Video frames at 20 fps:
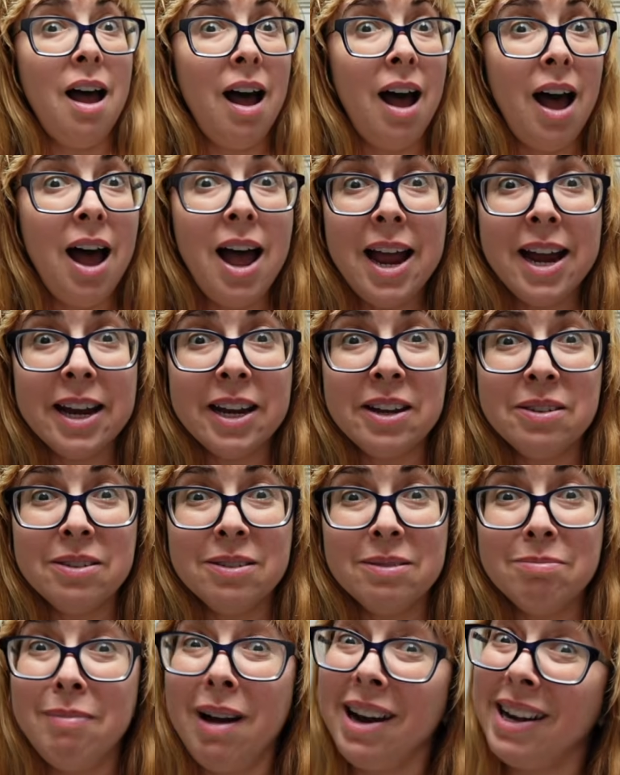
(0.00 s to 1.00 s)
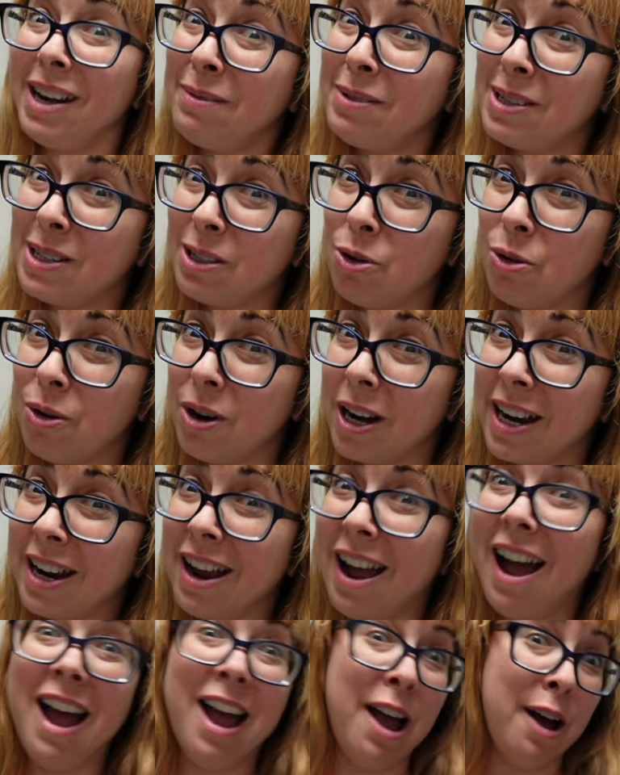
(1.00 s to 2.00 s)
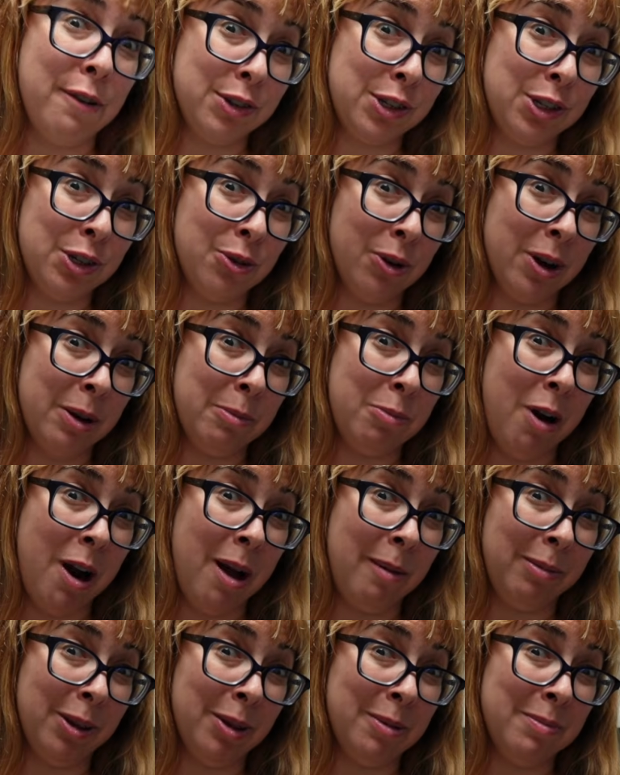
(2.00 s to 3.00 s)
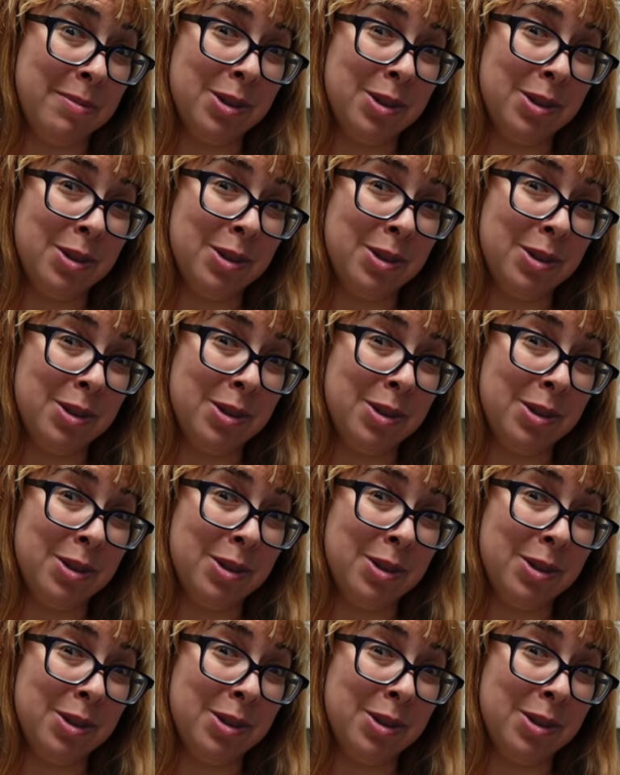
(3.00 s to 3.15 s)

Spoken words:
Hi, my name is Lori. I have a snoring problem.